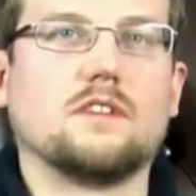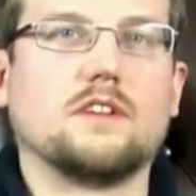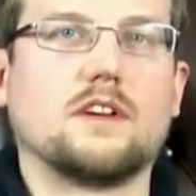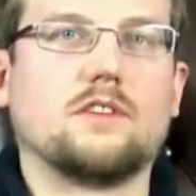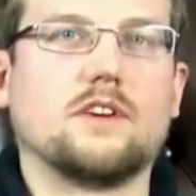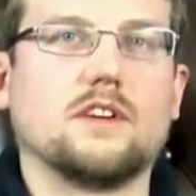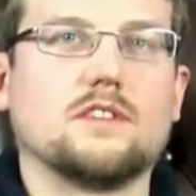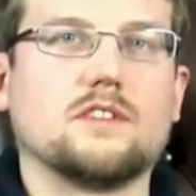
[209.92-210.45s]
the
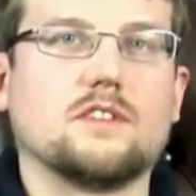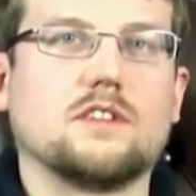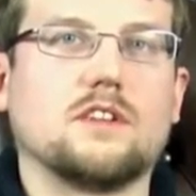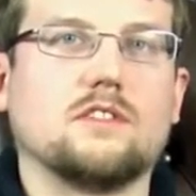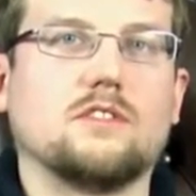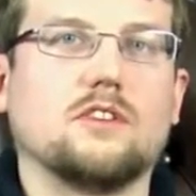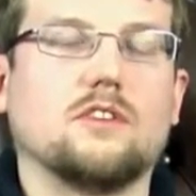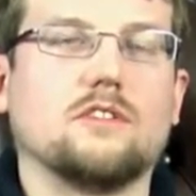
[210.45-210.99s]
crisis
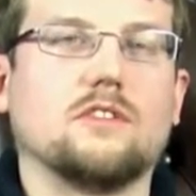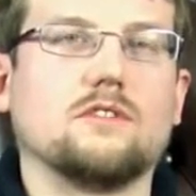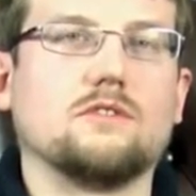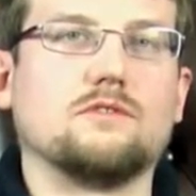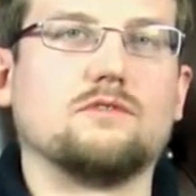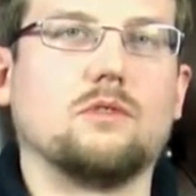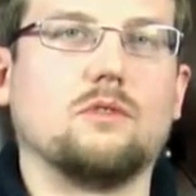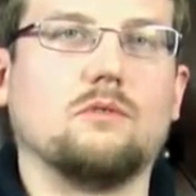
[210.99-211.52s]
can turn into
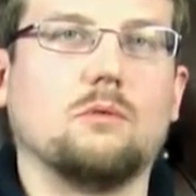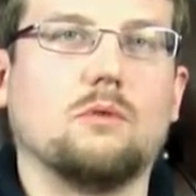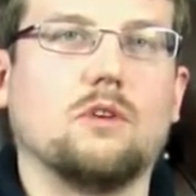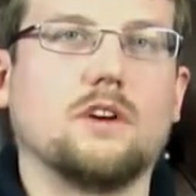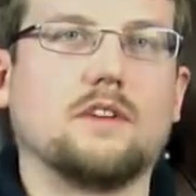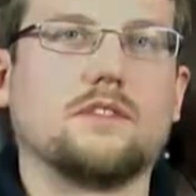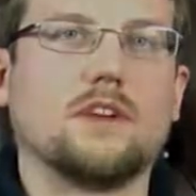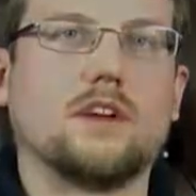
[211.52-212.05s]
full
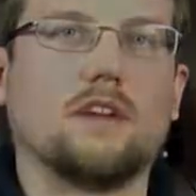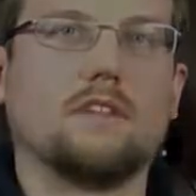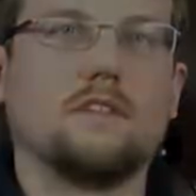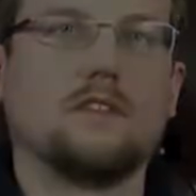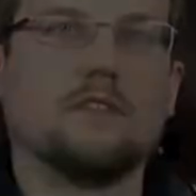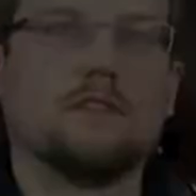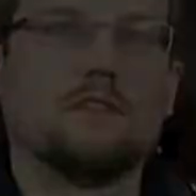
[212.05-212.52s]
war at the end.